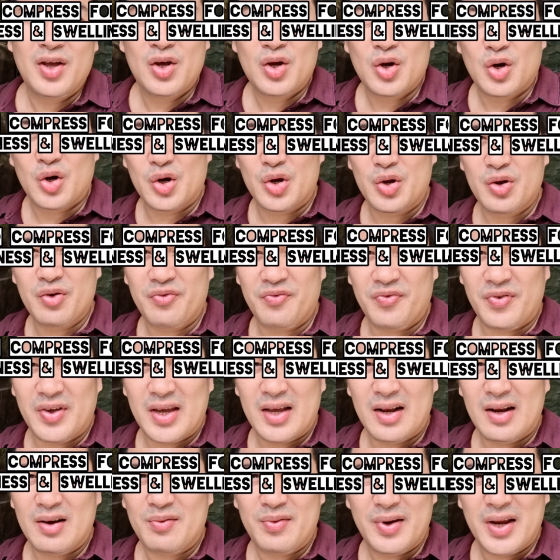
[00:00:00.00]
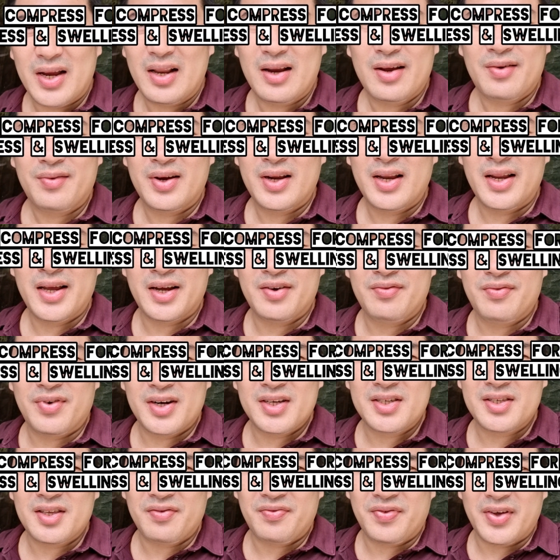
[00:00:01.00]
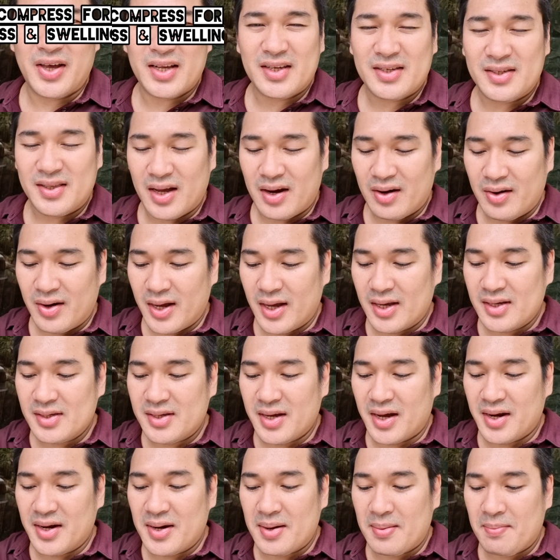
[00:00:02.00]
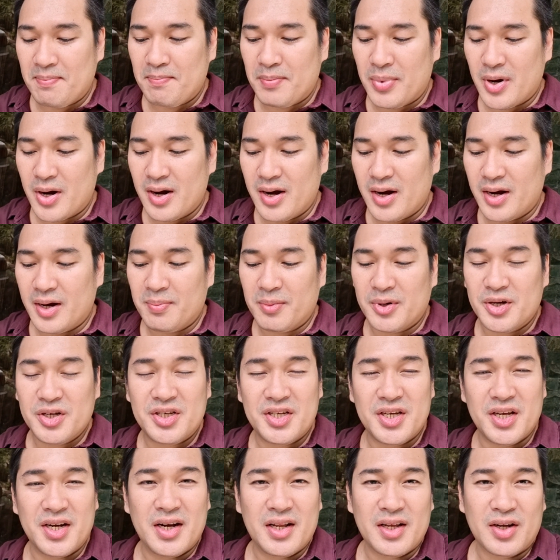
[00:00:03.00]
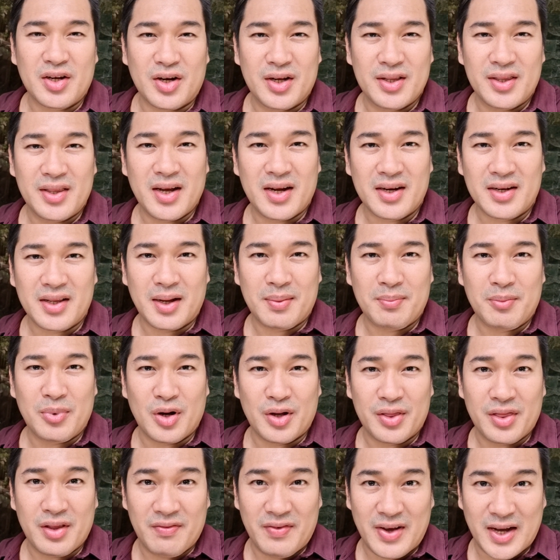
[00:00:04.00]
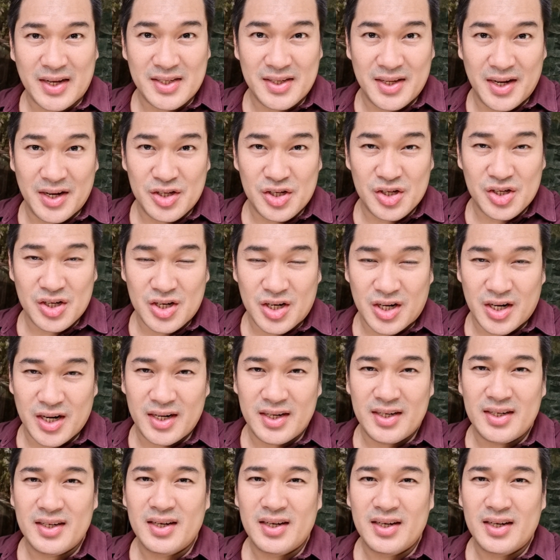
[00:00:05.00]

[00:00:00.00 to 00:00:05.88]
or you feel really adverse effects, there is a number, emergency contact number on the vaccination card.